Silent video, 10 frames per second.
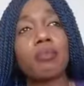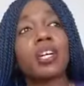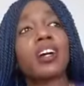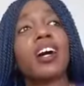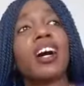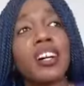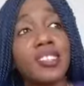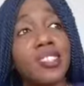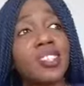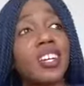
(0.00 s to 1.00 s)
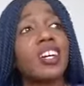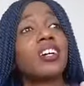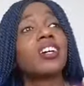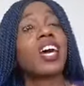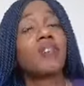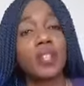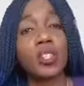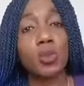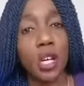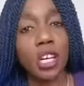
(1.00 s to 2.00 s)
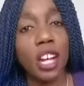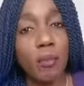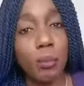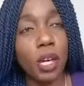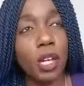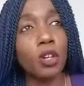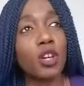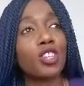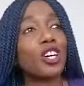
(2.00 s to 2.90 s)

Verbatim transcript: because everything is working out for my good.